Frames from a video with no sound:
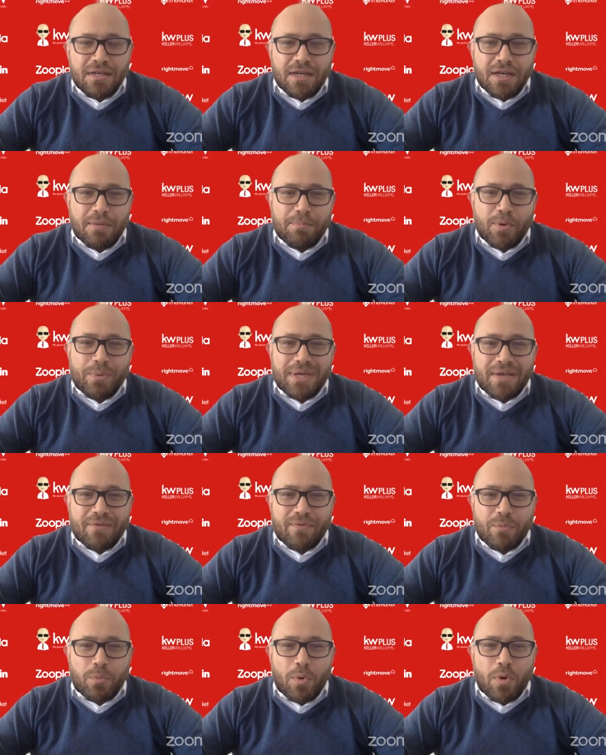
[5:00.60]
But we have
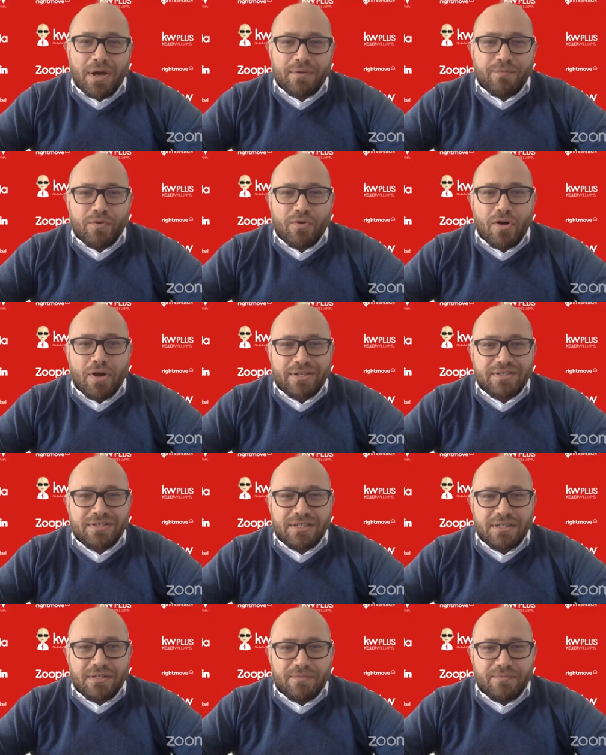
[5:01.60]
a wide
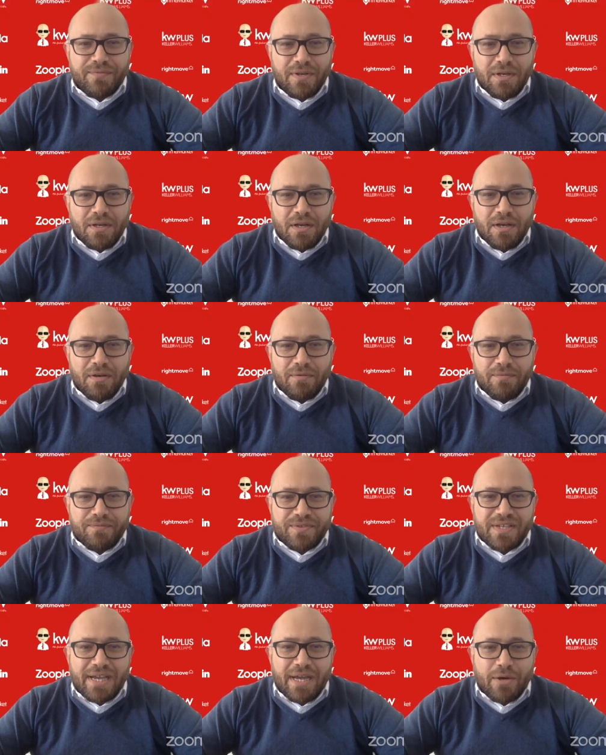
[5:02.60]
variety of
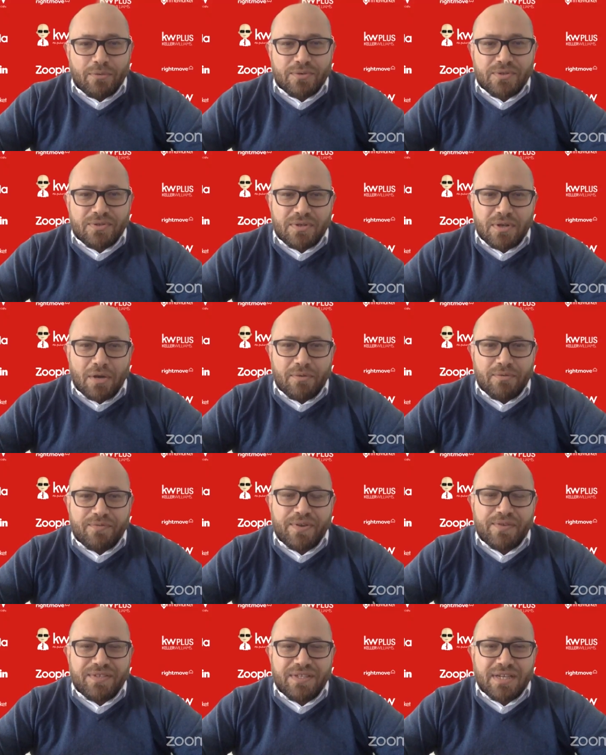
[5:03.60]
towns, over
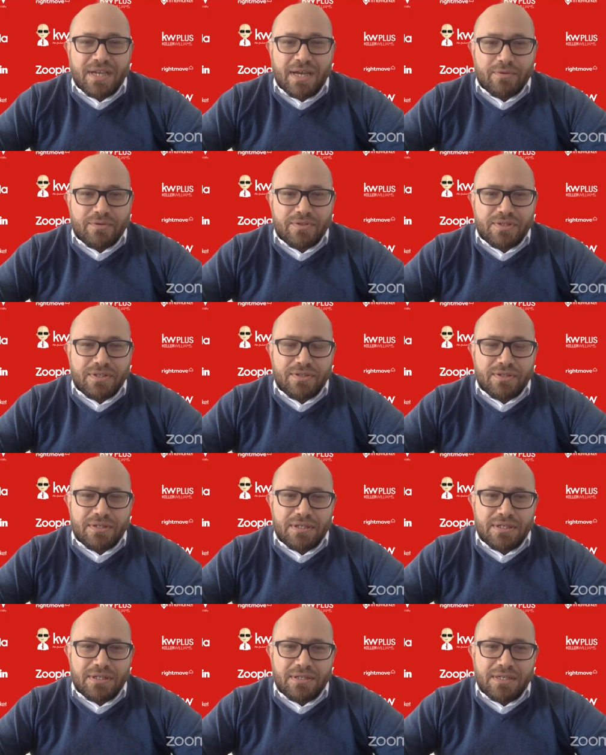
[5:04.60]
50 towns
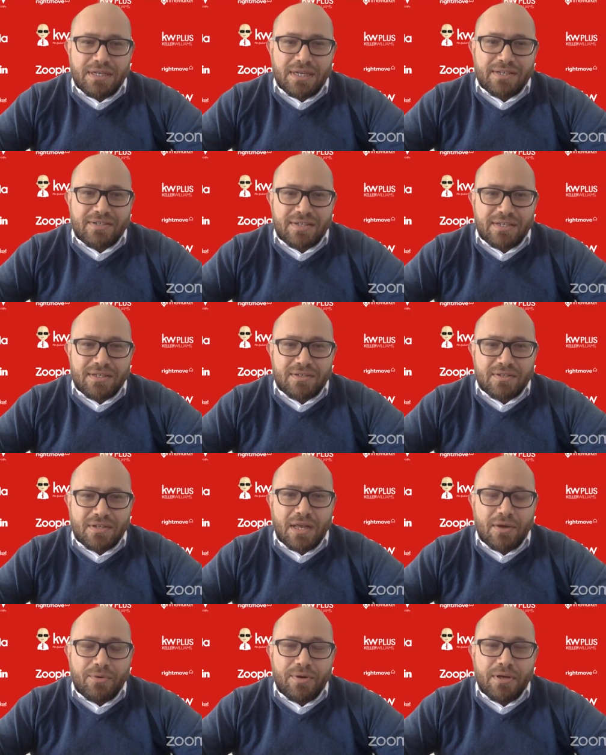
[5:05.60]
in Essex
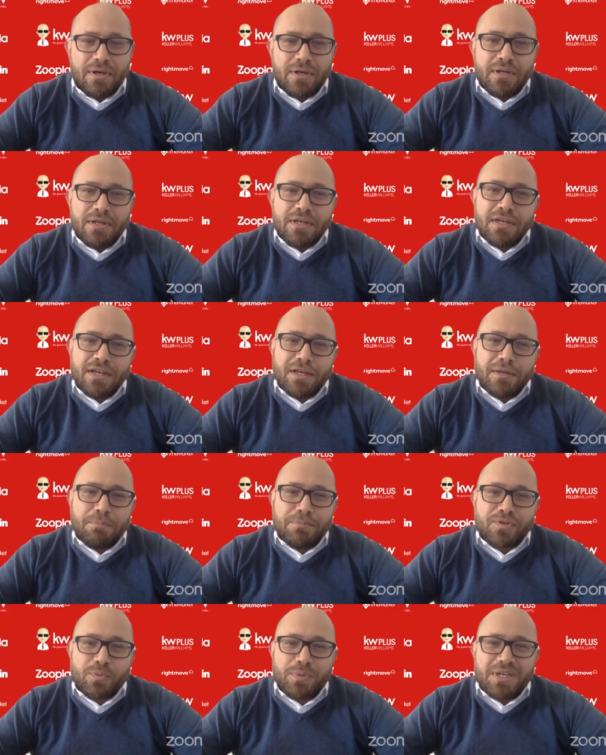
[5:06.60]
alone.
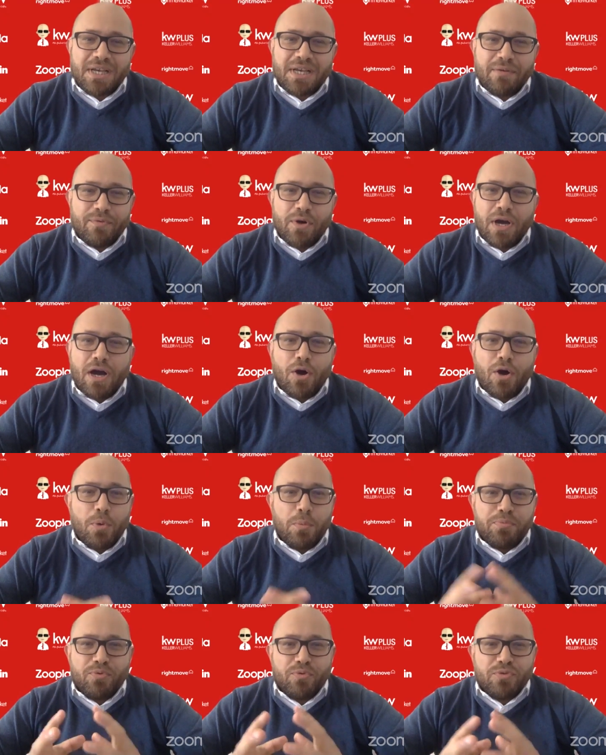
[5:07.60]
So we cover a whole
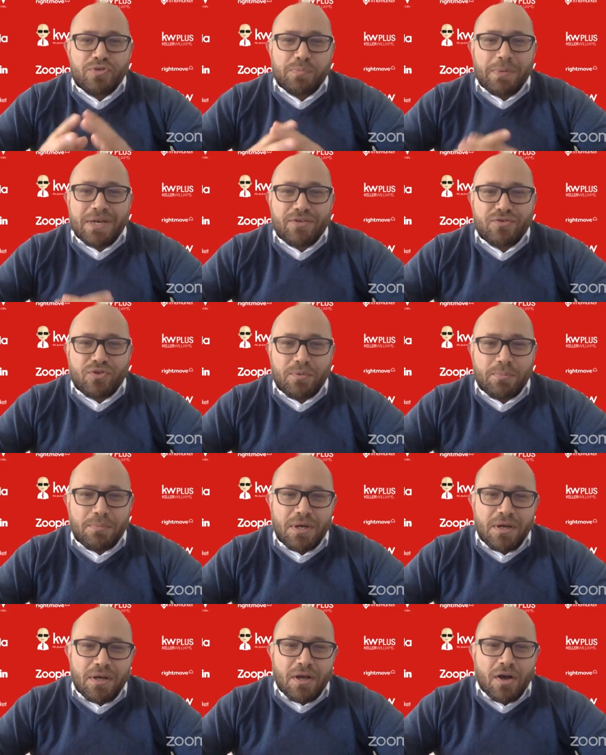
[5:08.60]
broad spectrum.
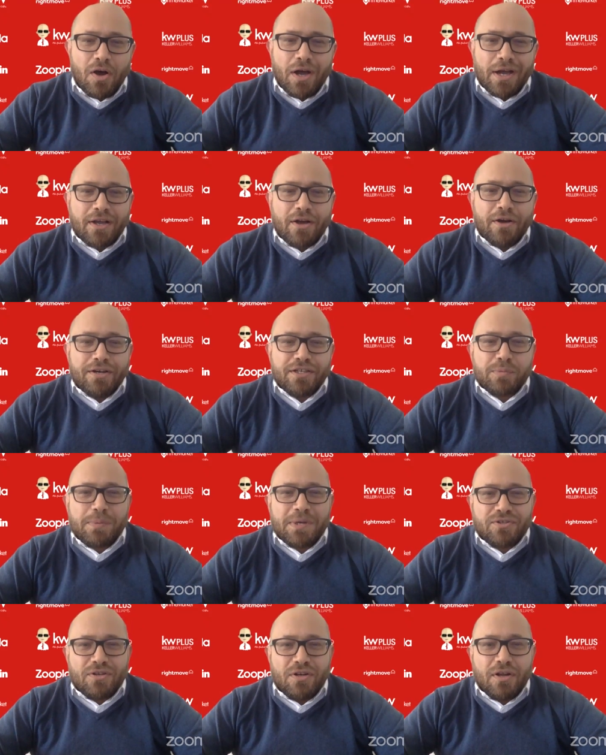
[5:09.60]
I kind of
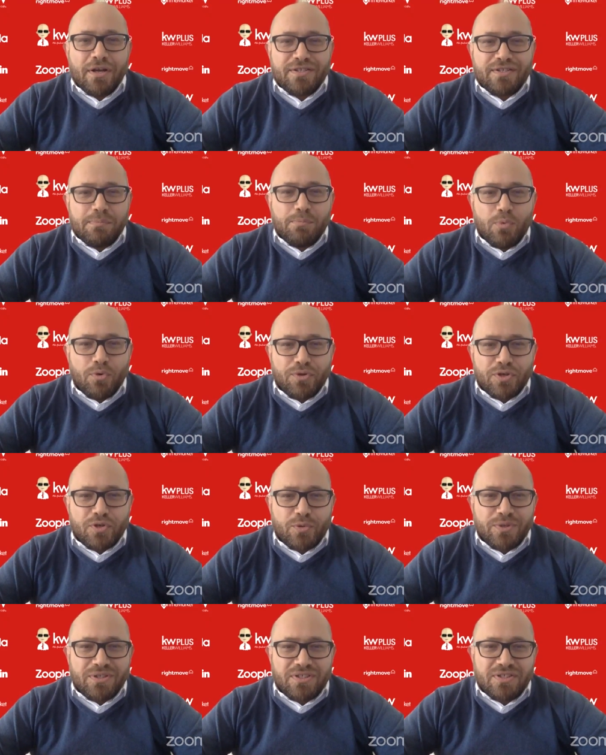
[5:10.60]
specialise in more the
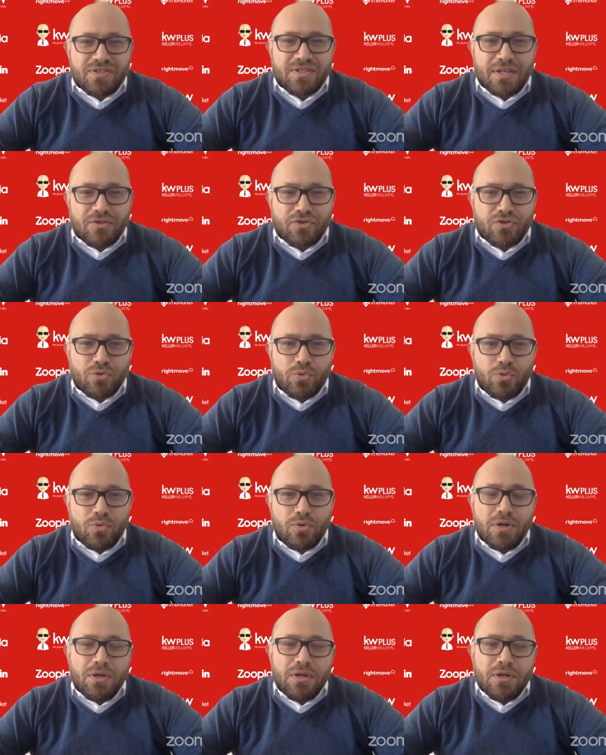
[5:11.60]
quintessential